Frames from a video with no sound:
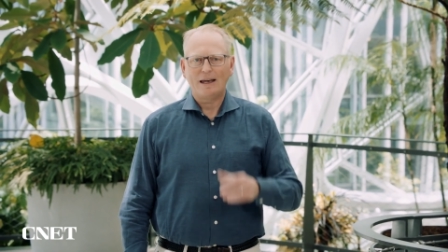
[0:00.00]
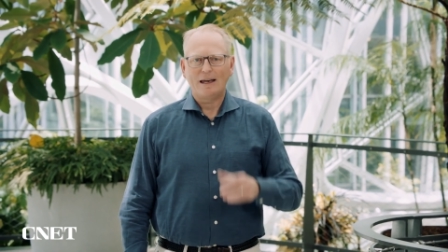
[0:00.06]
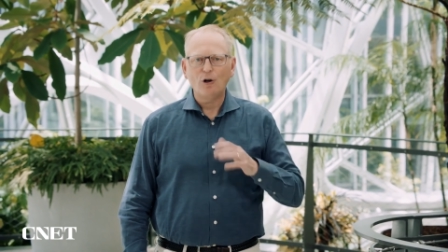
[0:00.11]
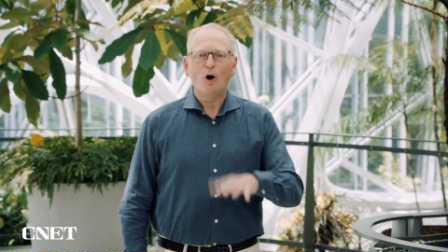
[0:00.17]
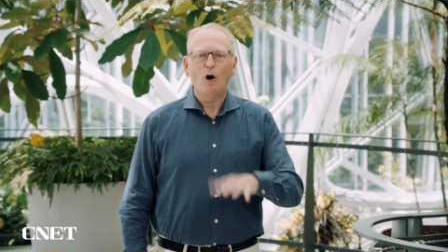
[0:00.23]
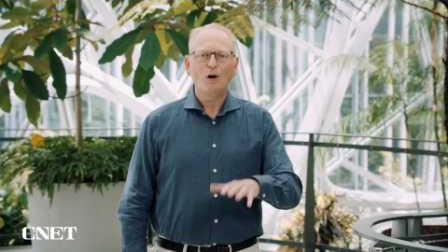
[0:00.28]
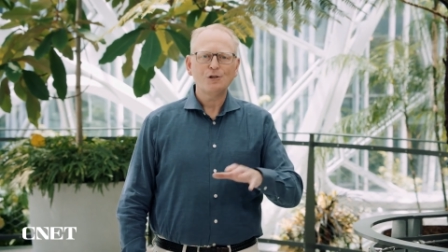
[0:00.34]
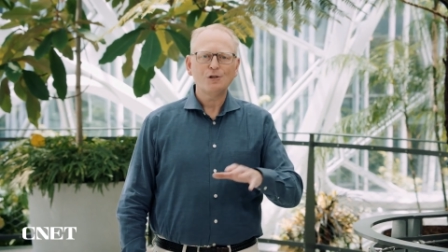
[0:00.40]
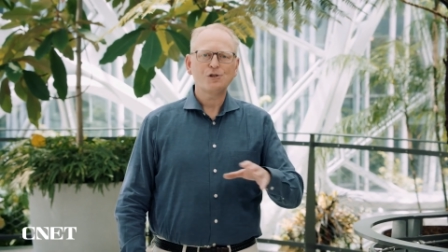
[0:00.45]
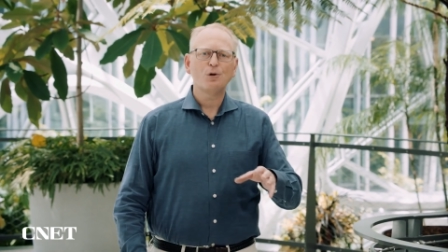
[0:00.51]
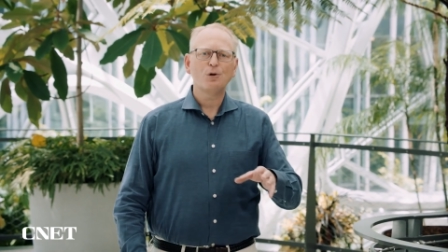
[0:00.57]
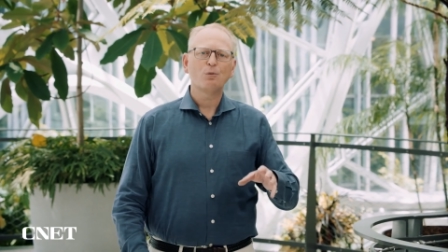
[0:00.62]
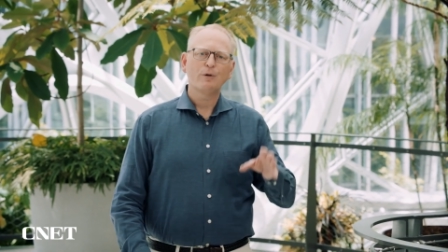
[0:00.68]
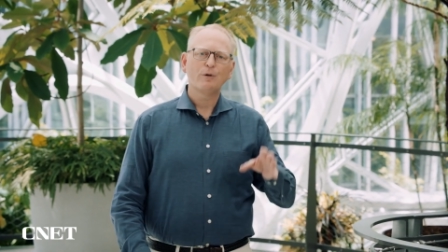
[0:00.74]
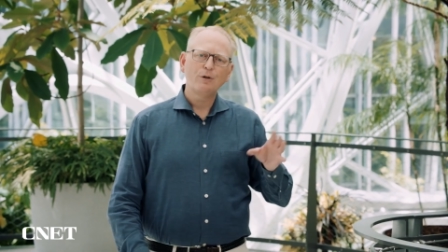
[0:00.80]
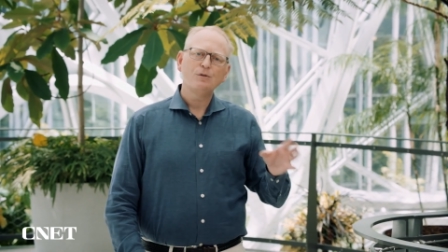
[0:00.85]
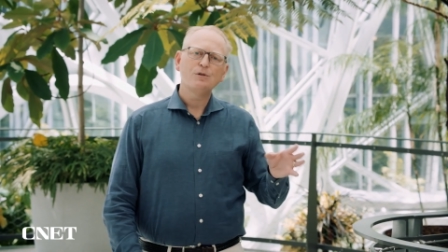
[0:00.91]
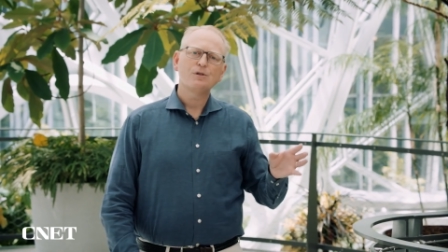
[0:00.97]
and also
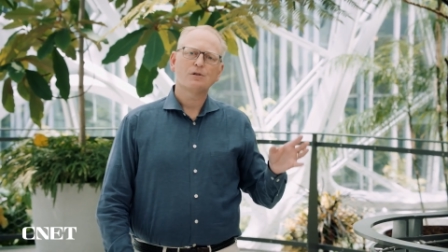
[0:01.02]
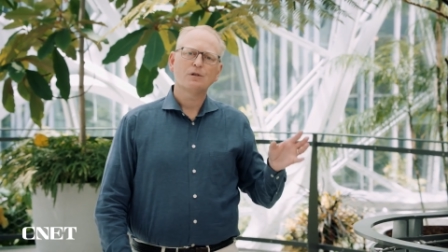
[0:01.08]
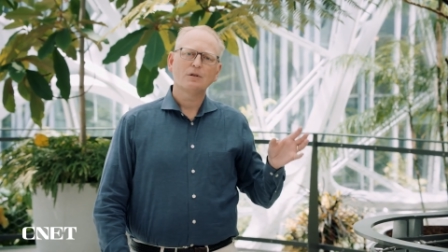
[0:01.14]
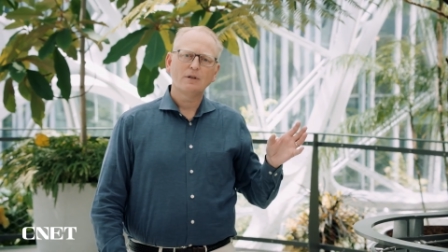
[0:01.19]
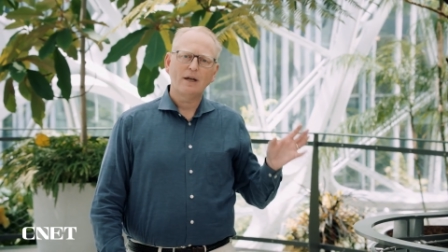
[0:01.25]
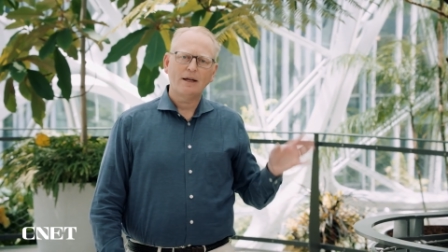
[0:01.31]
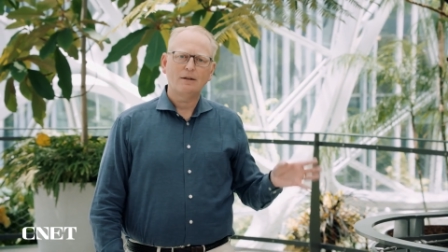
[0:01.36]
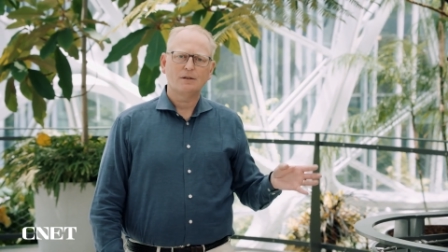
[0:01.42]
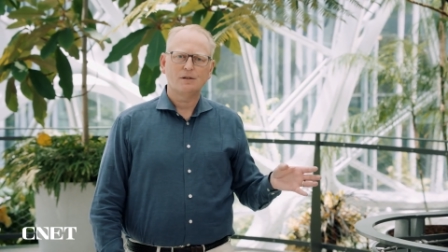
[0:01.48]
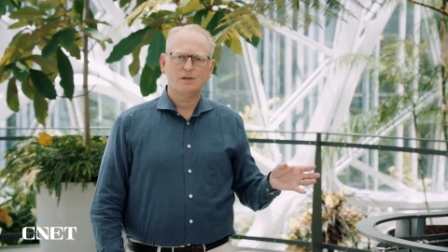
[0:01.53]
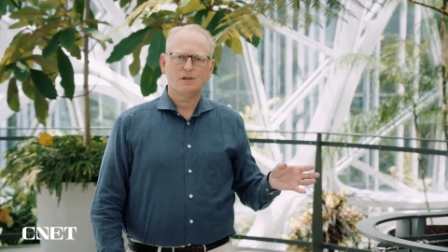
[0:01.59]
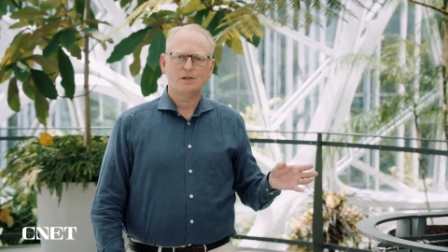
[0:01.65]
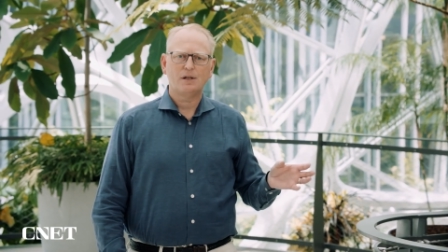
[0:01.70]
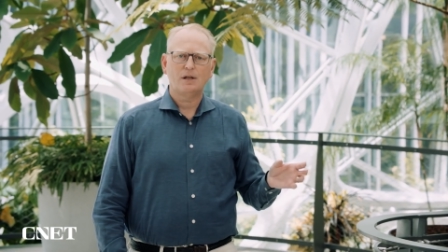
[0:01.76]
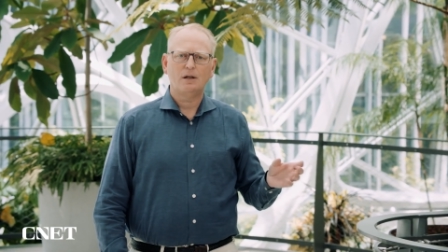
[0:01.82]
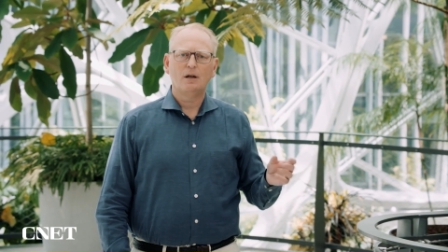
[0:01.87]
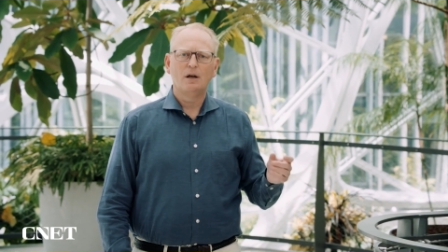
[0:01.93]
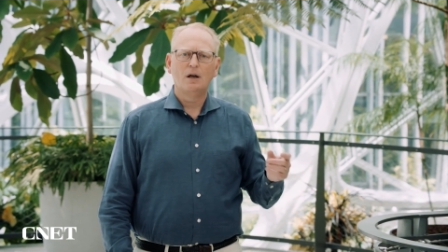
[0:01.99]
reduce the
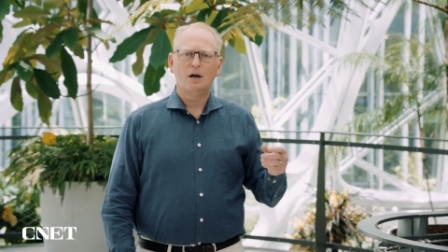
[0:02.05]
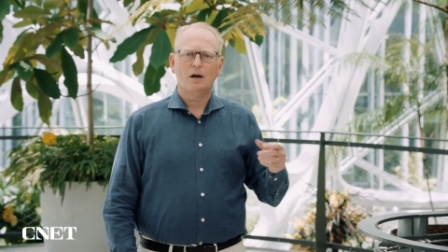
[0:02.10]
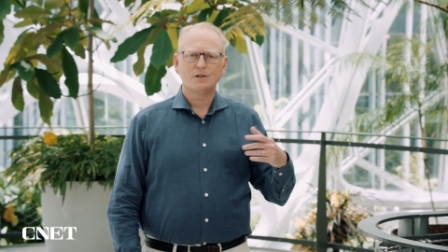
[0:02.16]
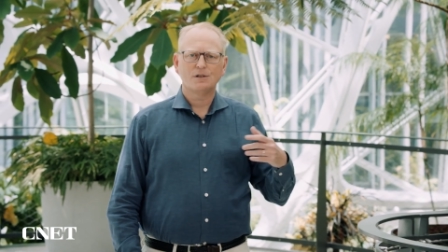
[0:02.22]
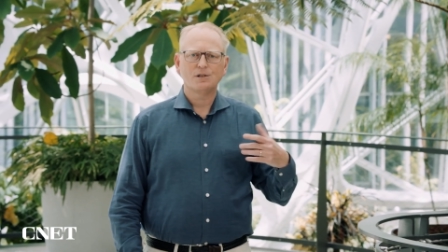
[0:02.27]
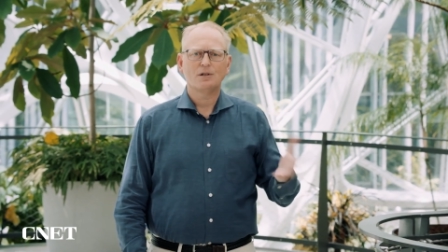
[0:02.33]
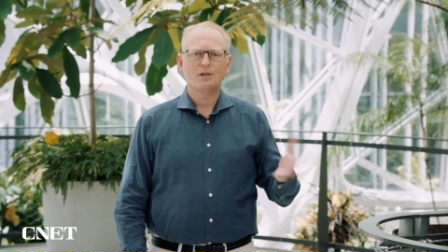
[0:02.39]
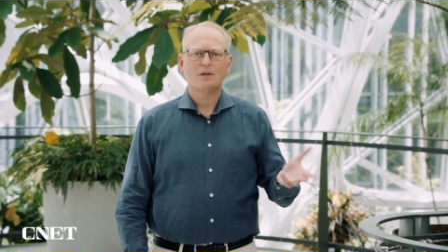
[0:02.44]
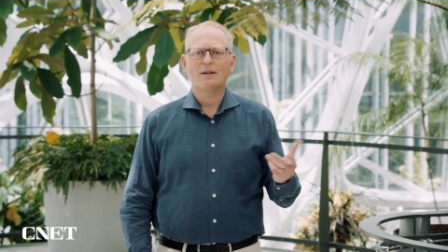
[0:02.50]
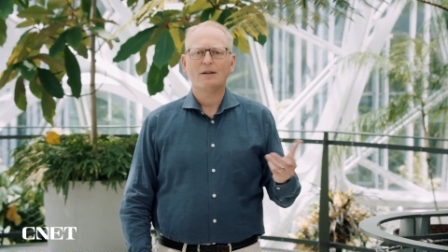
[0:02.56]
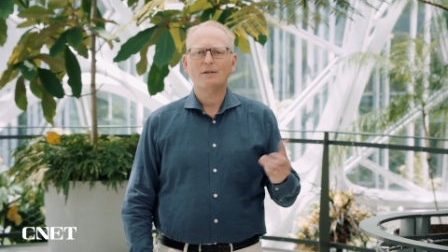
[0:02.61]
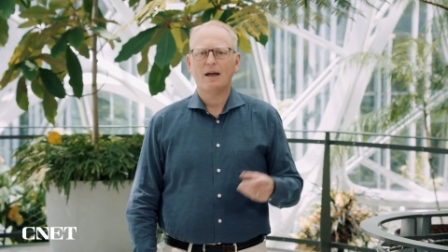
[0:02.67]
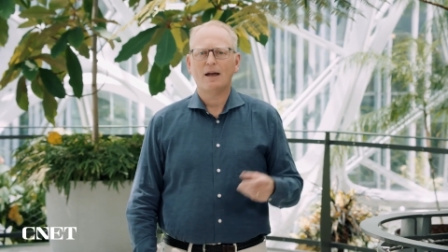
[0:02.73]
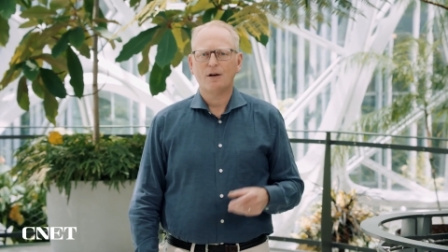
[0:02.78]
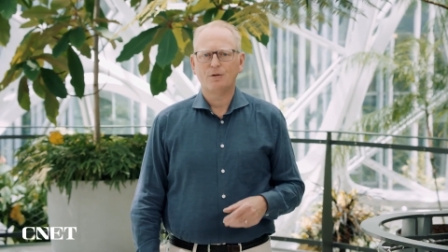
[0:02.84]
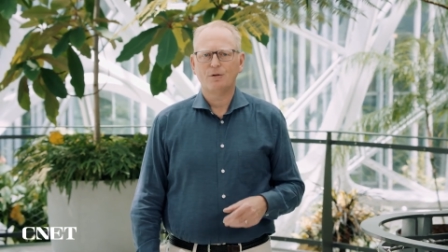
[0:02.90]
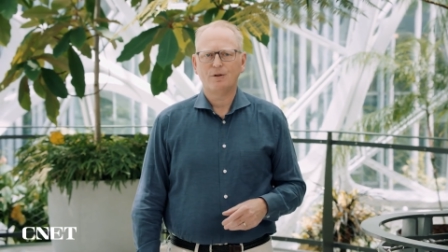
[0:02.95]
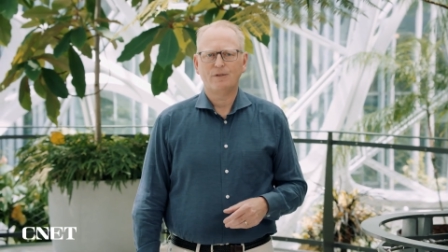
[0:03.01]
latency on select
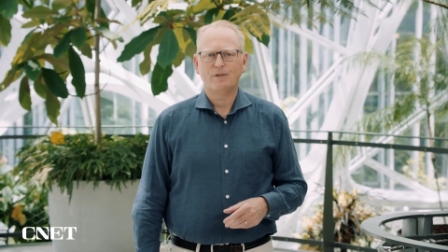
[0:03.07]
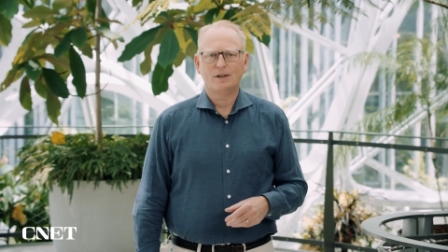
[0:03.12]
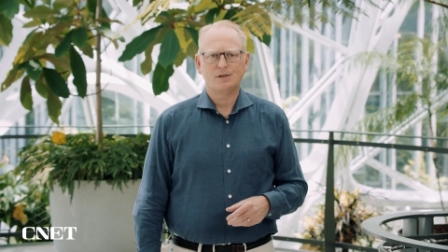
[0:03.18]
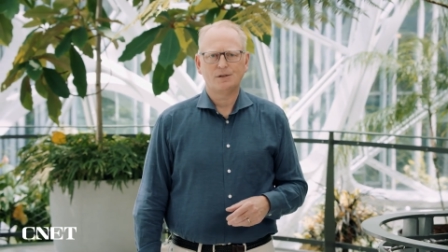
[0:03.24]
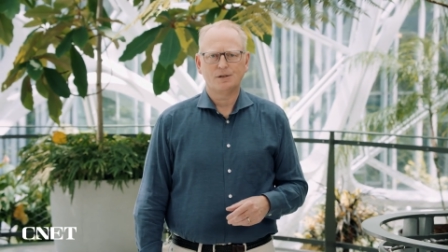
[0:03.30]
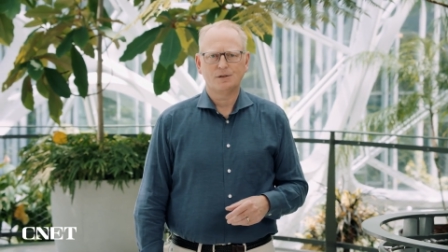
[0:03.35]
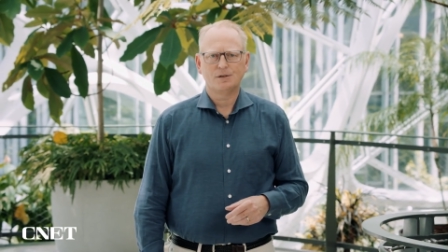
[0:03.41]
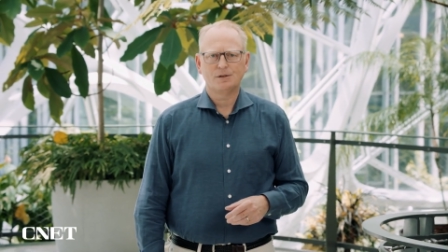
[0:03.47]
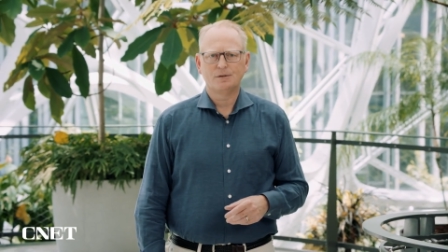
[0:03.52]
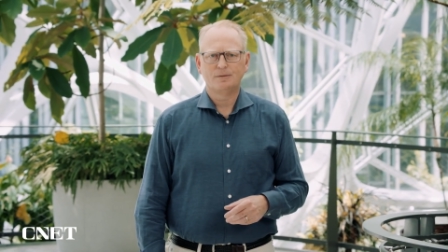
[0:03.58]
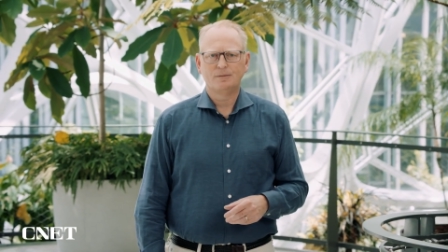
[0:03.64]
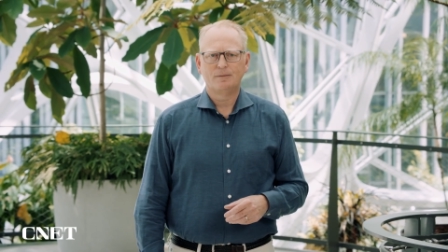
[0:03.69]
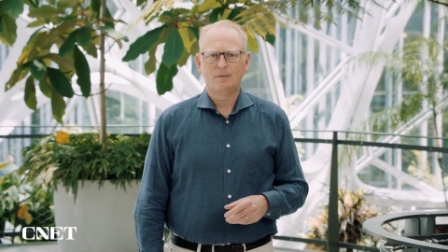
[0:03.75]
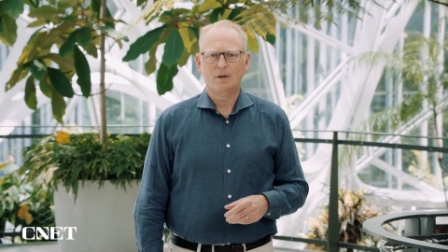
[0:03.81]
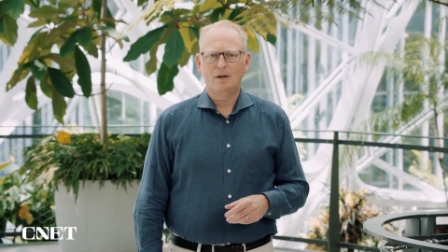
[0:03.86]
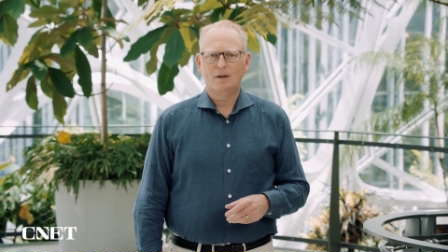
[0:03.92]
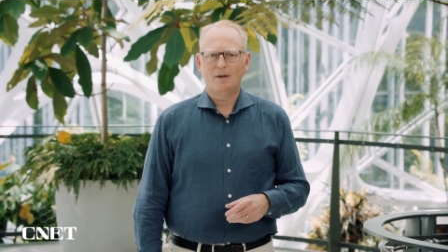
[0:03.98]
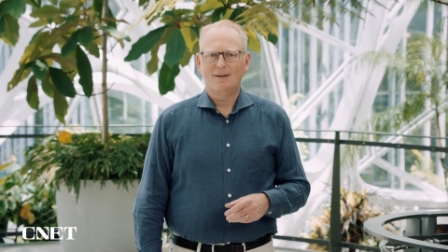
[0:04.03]
Echo devices.
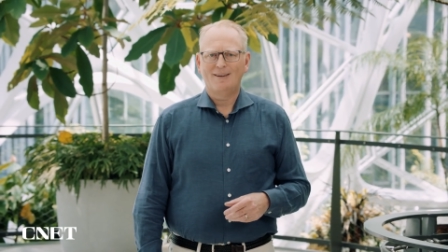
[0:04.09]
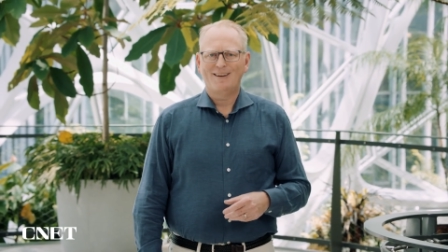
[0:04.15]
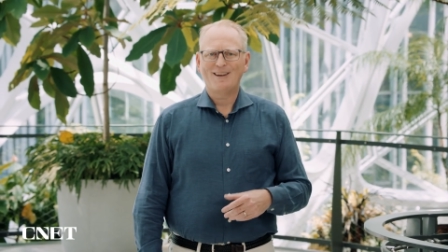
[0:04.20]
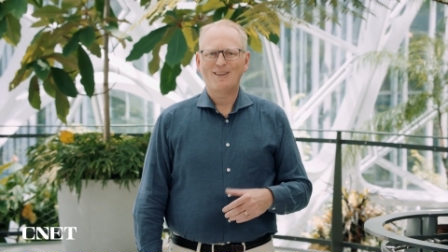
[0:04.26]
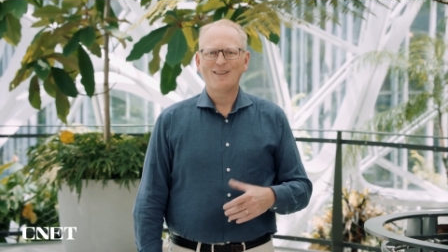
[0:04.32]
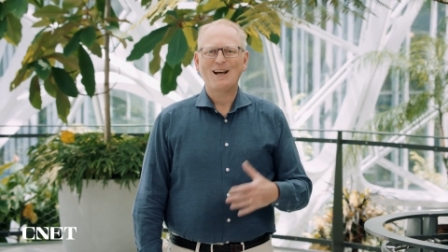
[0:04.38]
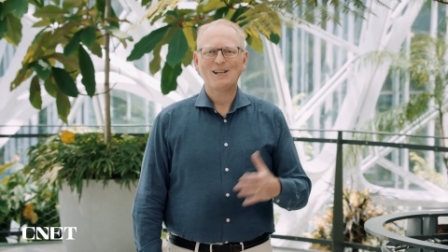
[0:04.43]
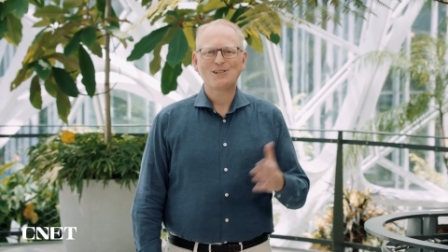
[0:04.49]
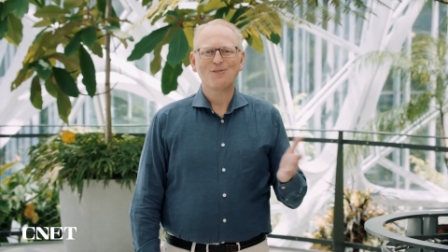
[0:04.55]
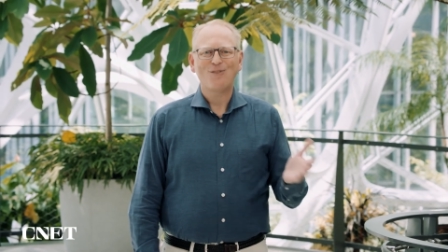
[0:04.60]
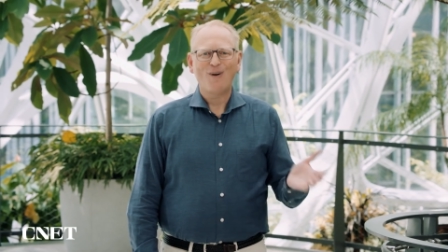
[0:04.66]
And last